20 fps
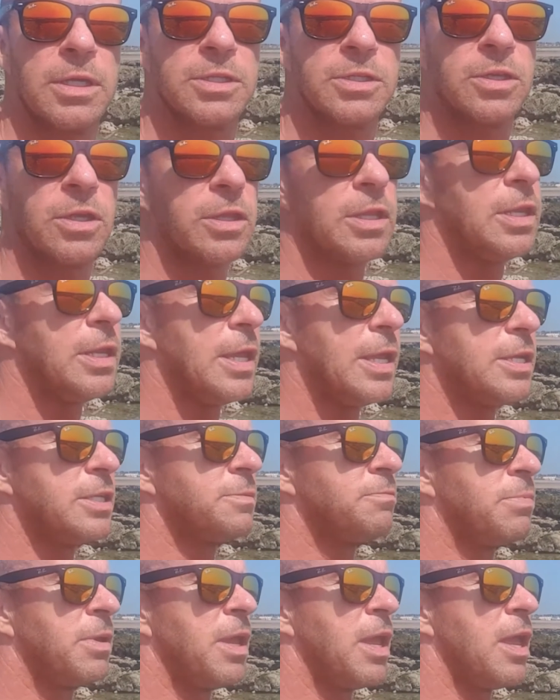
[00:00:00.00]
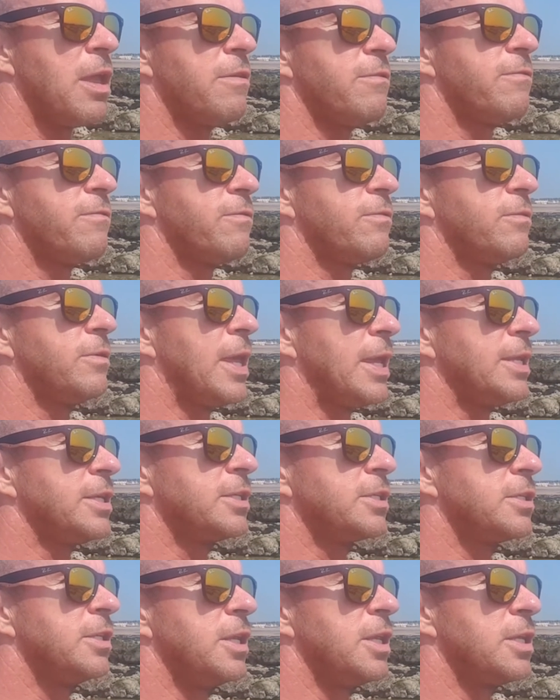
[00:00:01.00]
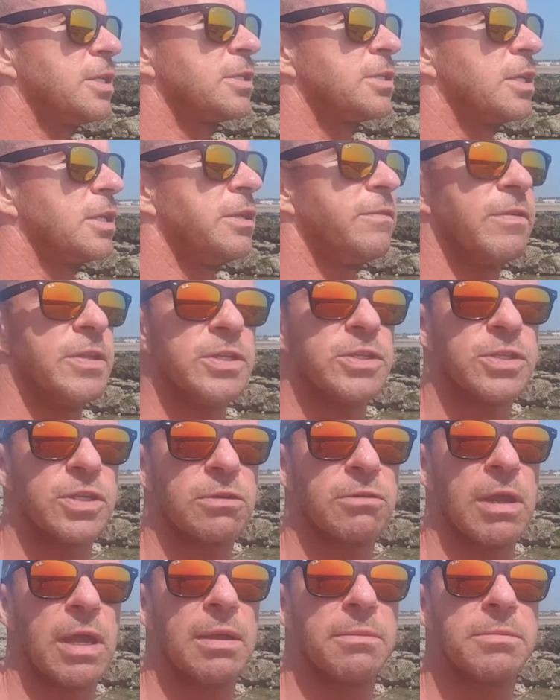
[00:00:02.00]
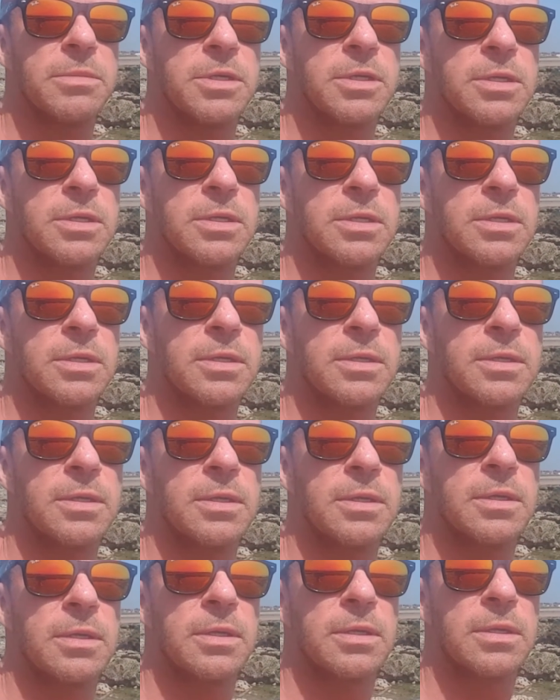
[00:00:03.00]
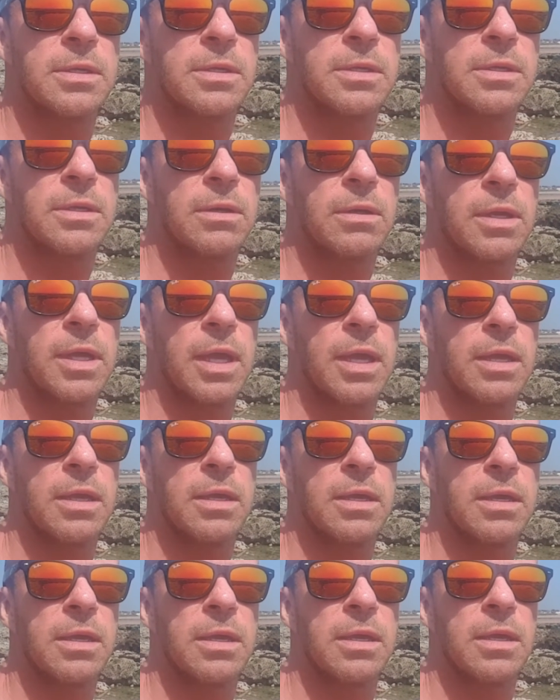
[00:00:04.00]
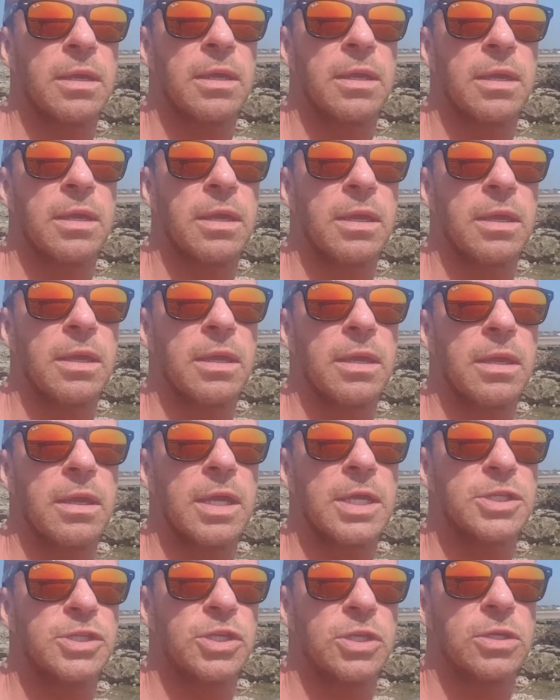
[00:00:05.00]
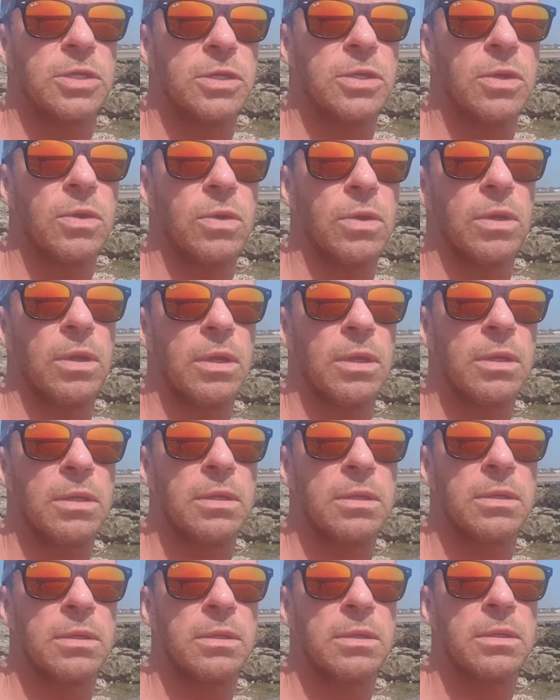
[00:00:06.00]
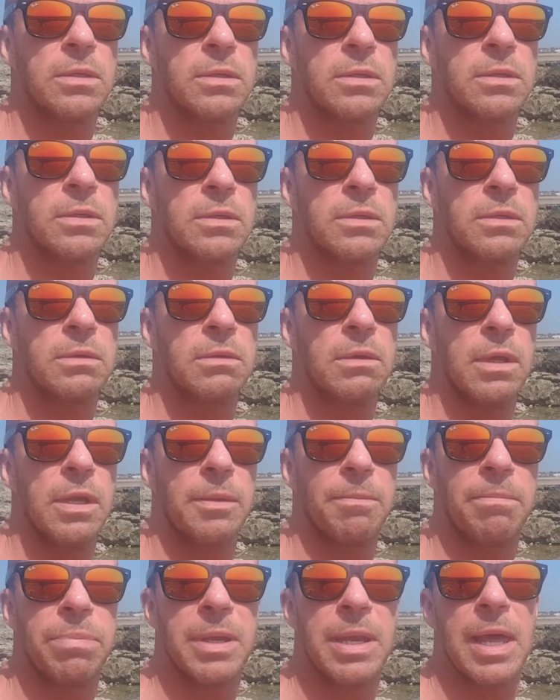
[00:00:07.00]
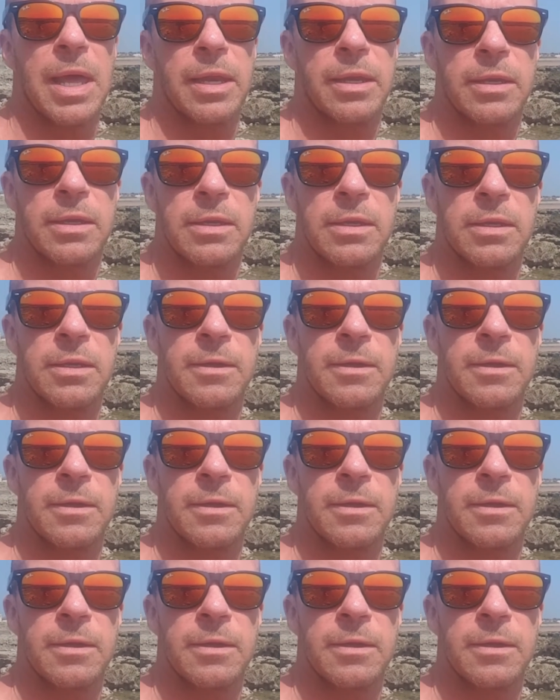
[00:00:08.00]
It's not the latest pair of Nike sneaks that you've Instagrammed. Okay? It's a goal and a plan.